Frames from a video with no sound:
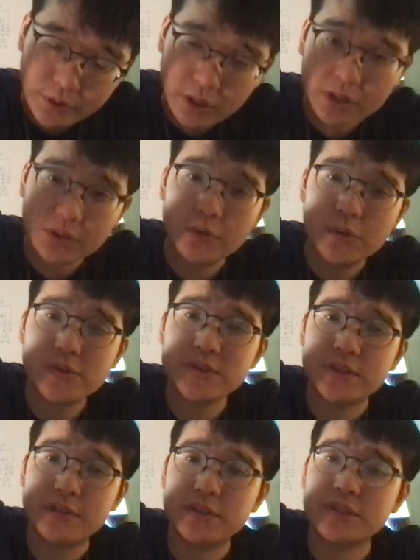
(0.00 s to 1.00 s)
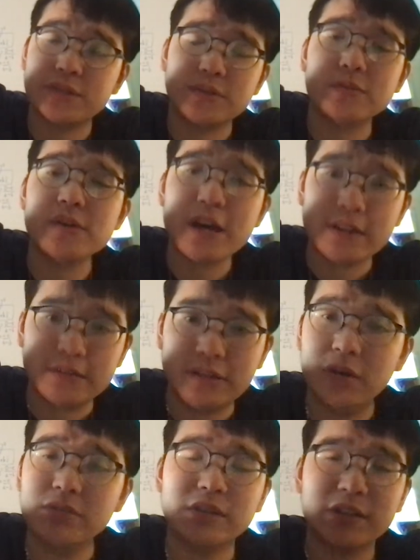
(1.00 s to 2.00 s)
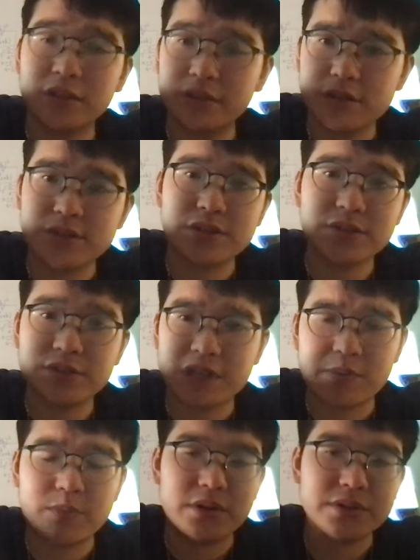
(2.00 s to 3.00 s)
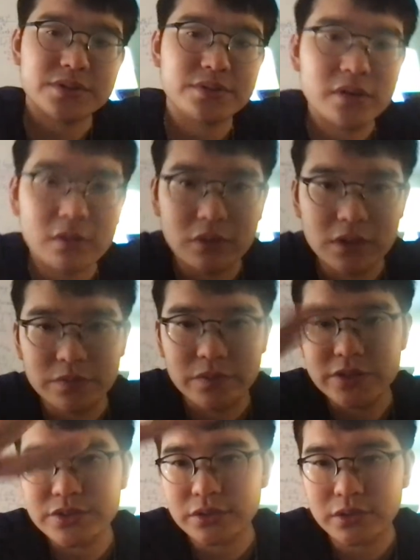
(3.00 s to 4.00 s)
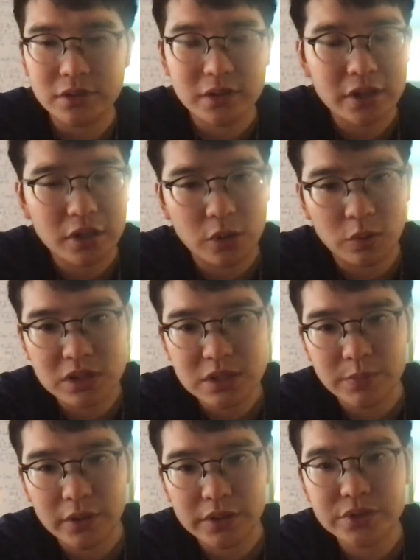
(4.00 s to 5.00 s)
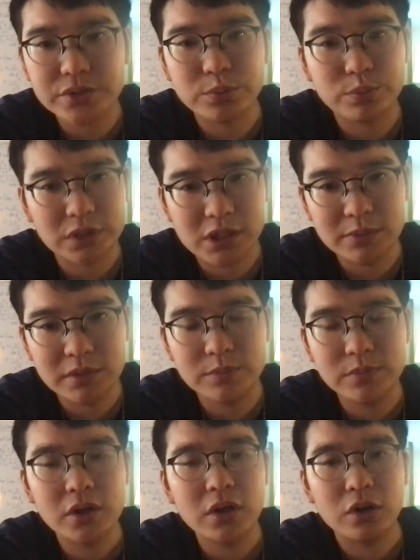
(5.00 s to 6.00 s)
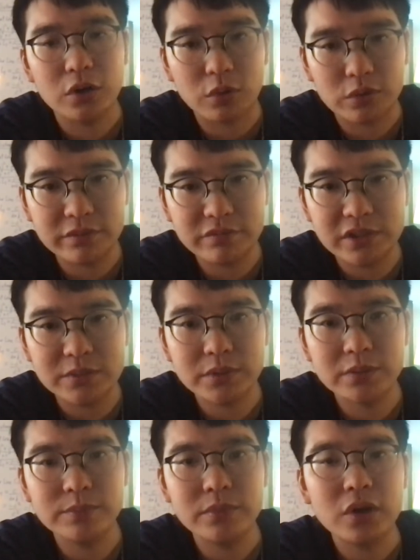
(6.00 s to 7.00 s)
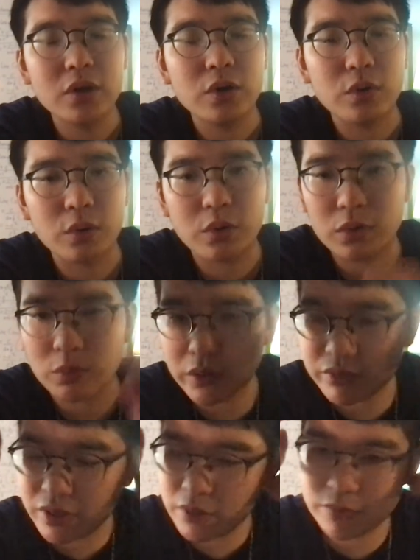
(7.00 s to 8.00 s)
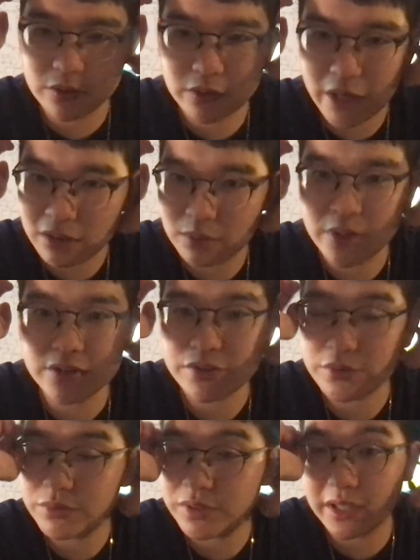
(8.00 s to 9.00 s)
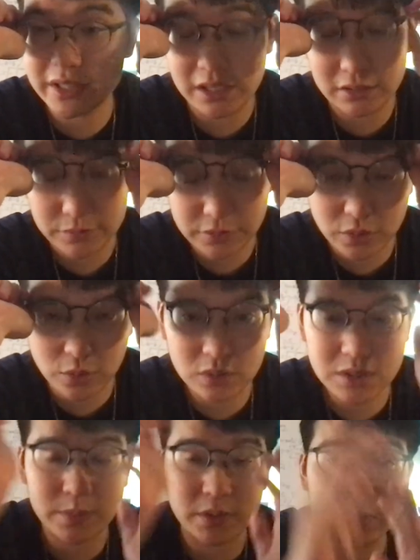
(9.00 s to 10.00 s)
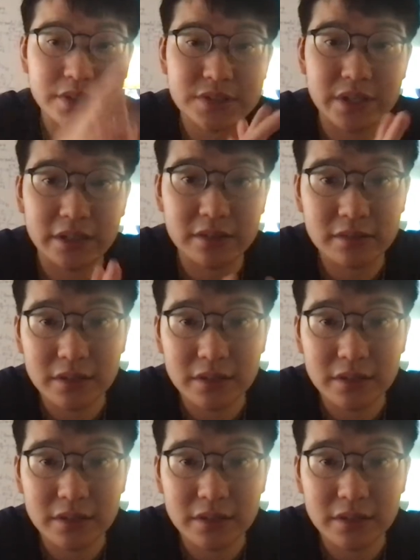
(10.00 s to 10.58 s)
those initial delta condition statements with its corresponding supremum or infimum or whatever elements you take out of the corresponding set,